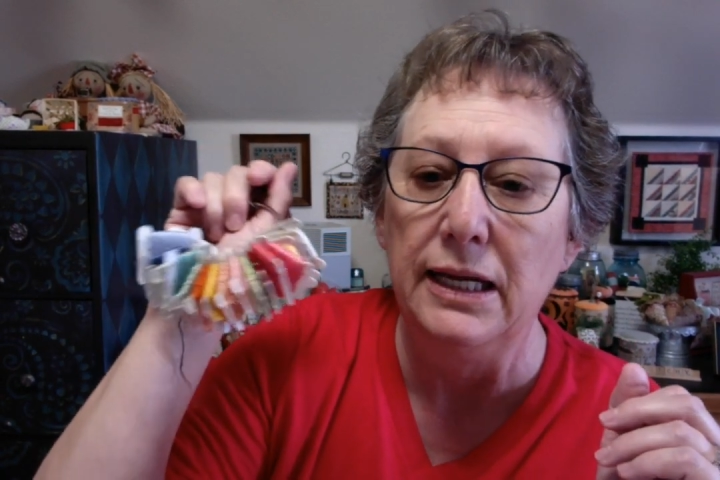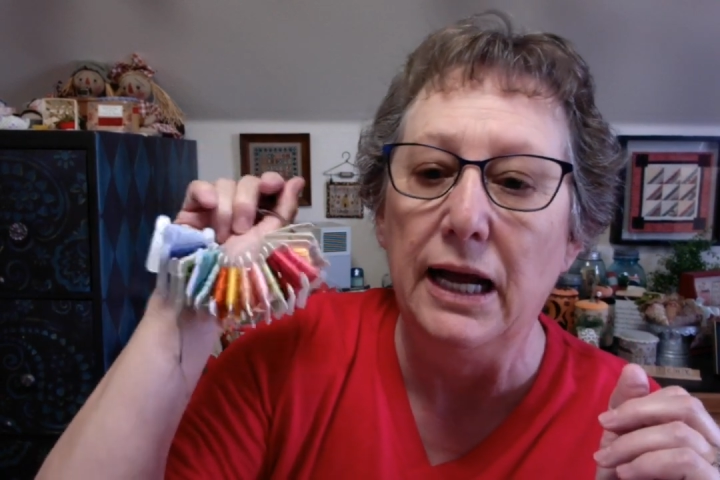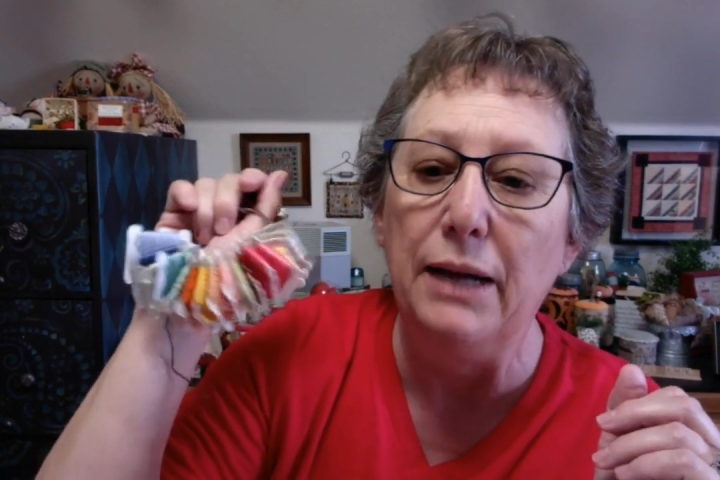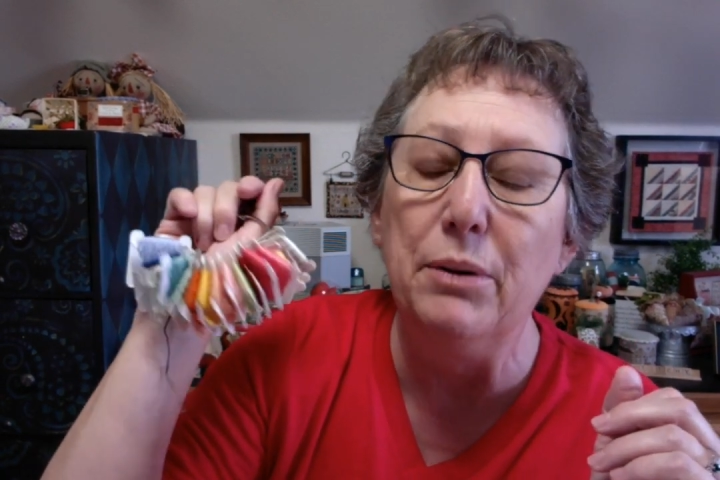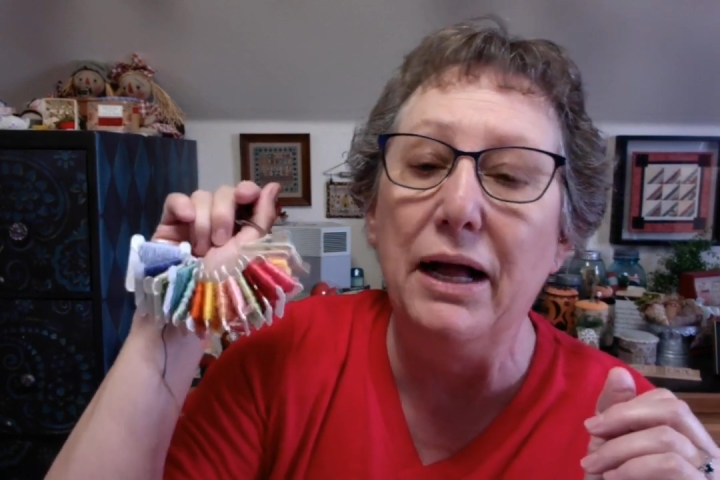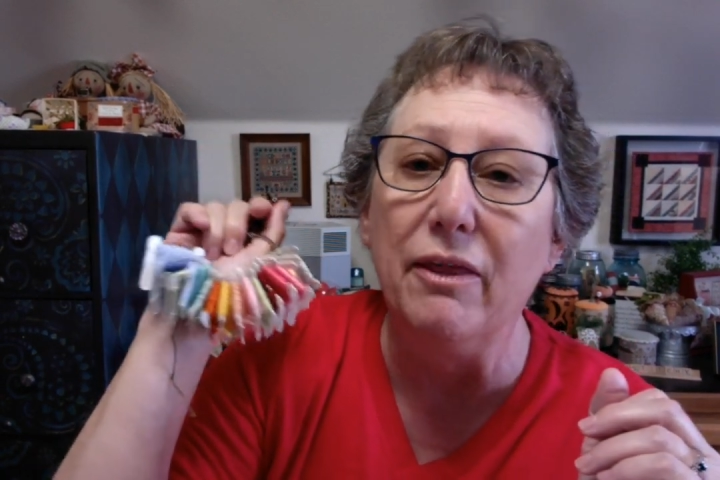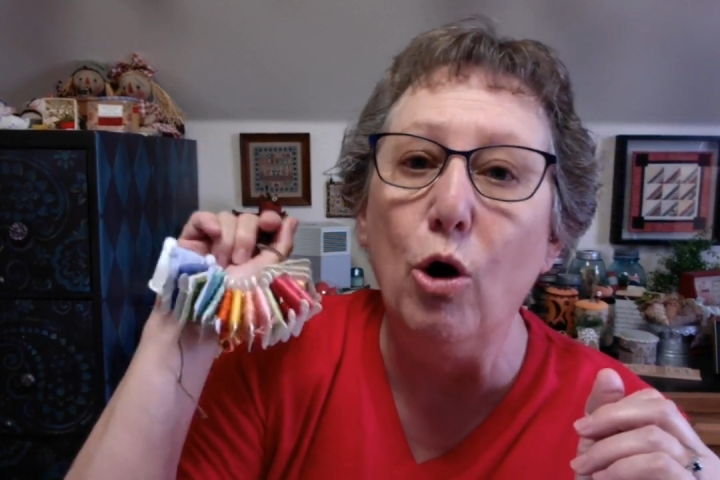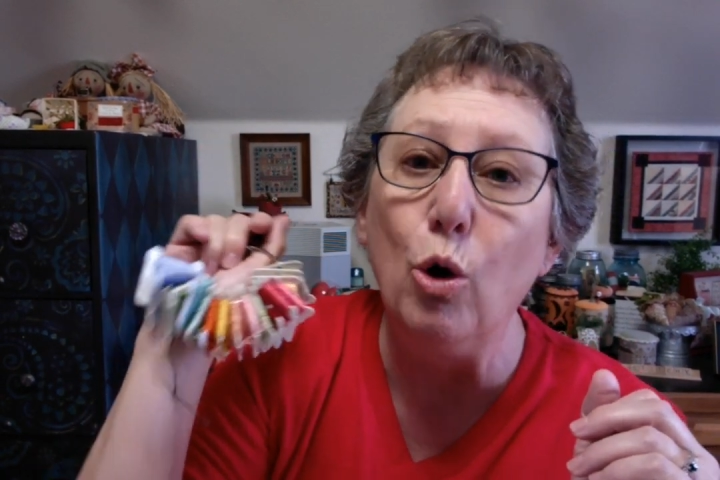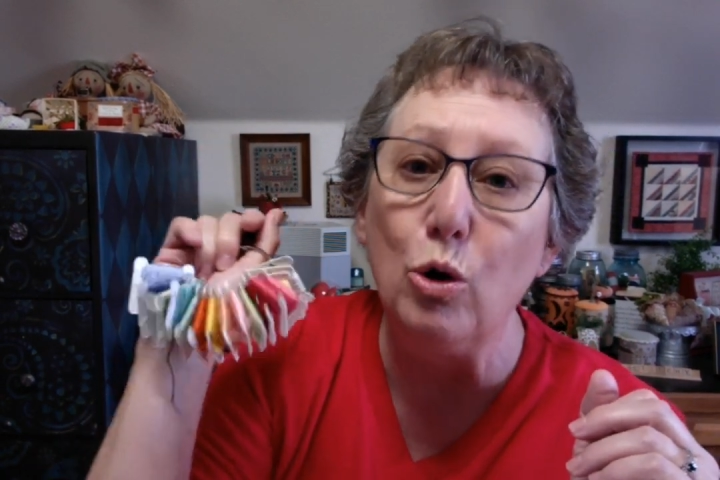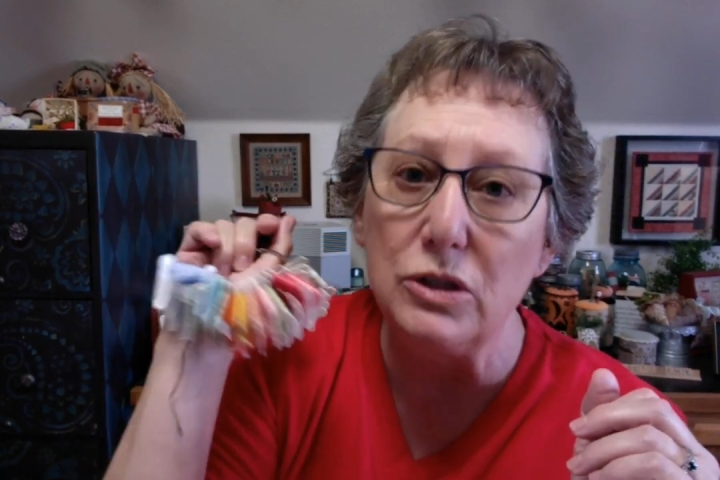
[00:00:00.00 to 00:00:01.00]
I bought the
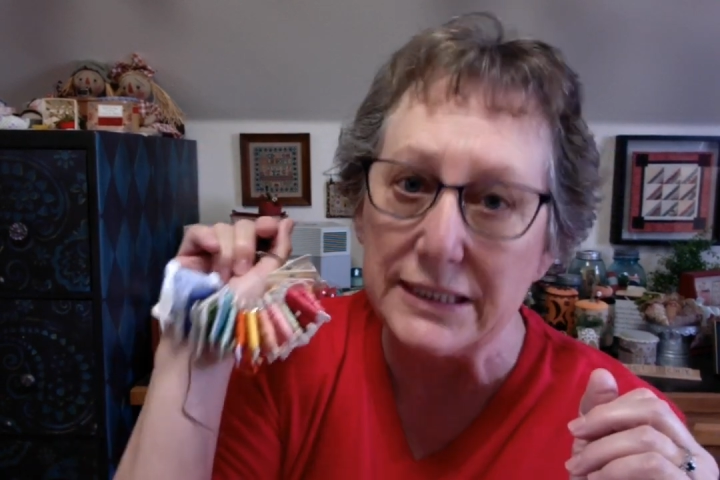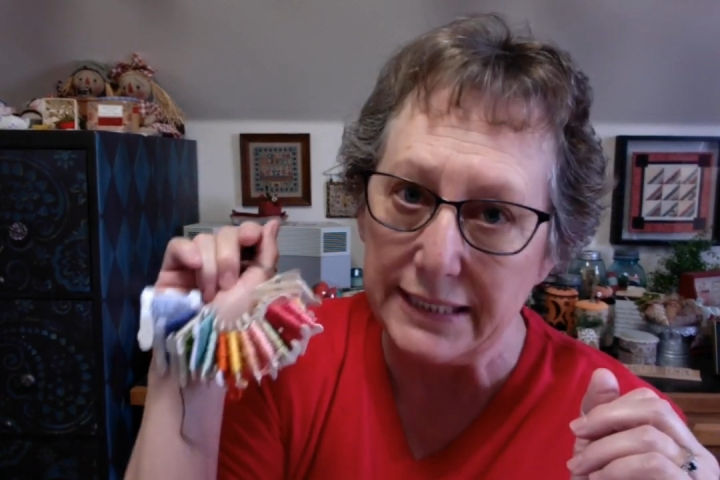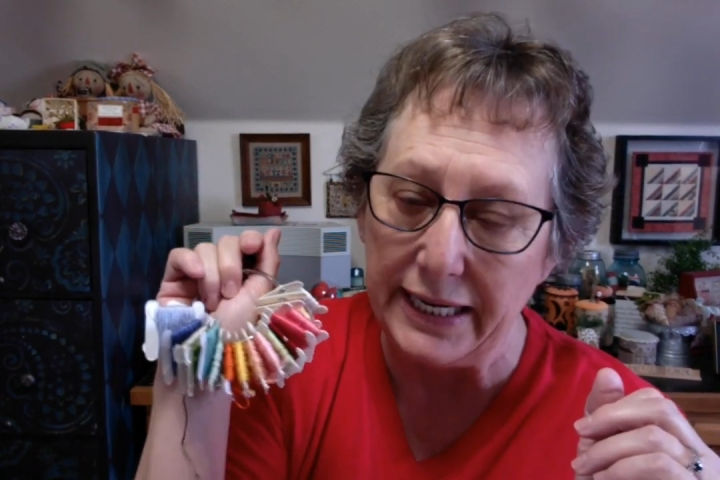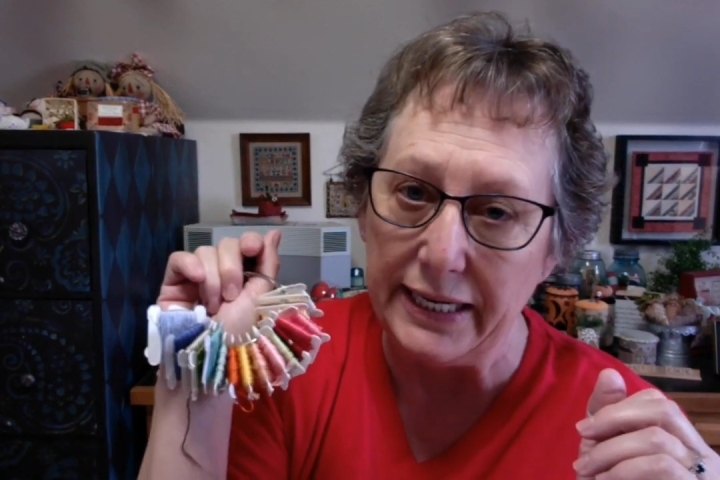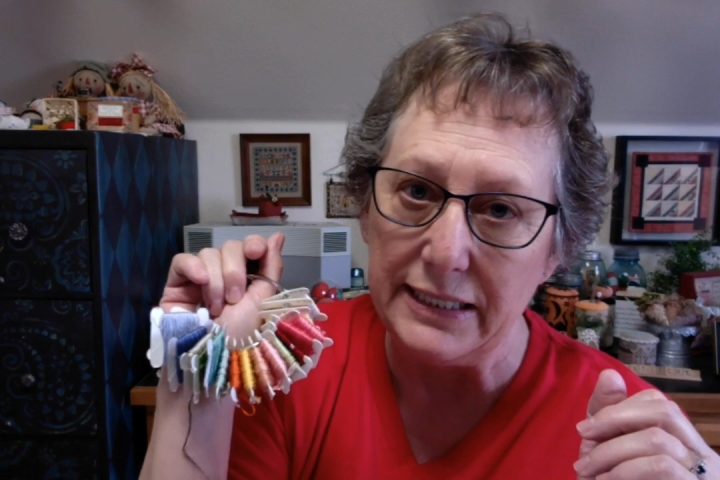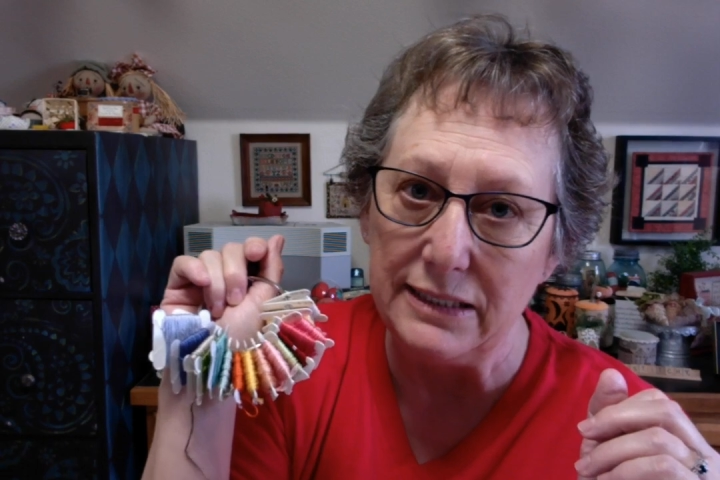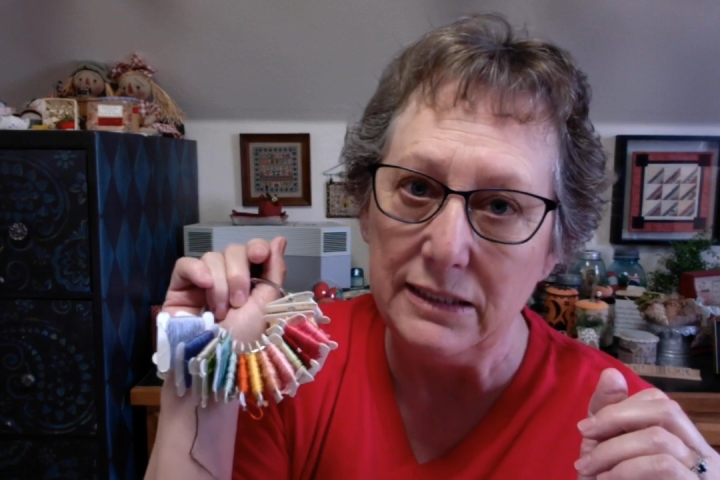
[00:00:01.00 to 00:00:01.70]
whole set